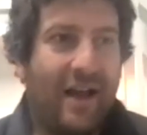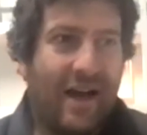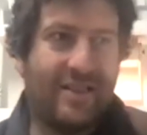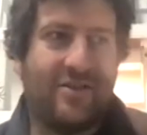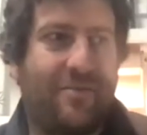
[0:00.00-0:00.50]

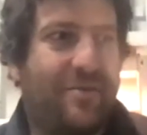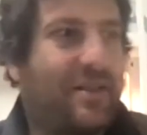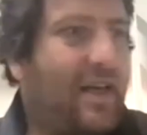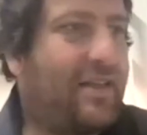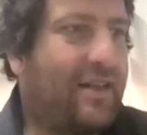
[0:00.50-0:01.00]
as Tom
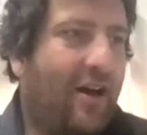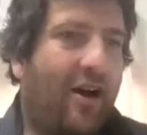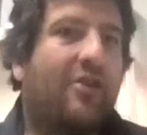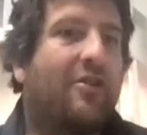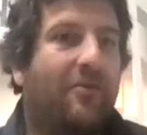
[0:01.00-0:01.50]
said,
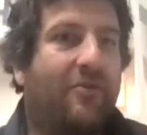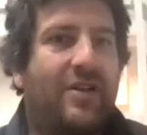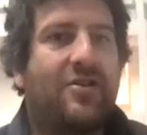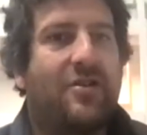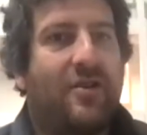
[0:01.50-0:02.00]

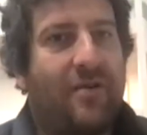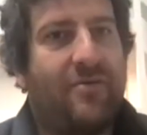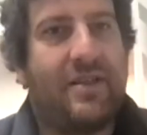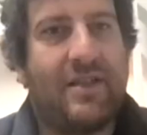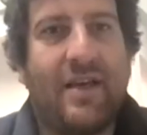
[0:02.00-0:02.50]
unconventional, I
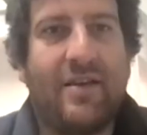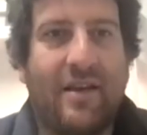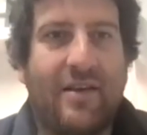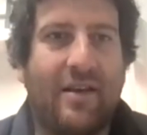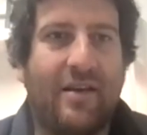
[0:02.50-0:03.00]
would say, in,
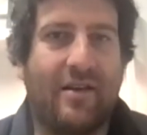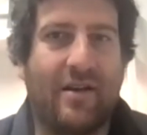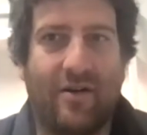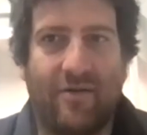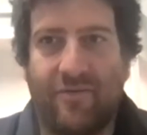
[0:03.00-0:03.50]
in, in
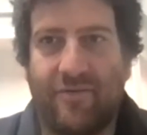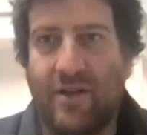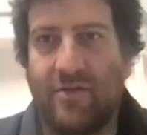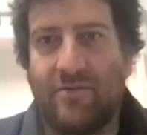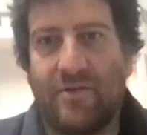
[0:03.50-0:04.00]
kind of, you
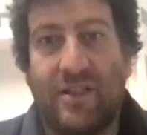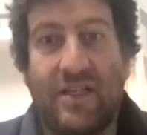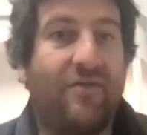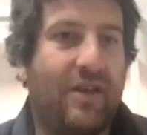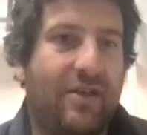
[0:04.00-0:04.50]
know,
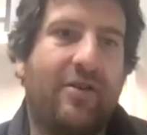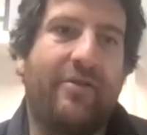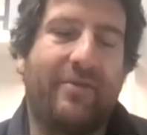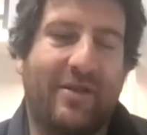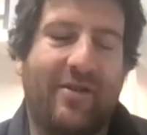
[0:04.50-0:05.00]
TV
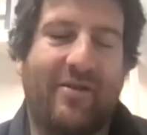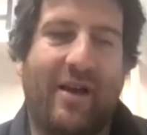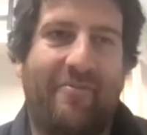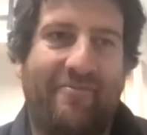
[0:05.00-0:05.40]
terms. So, yeah.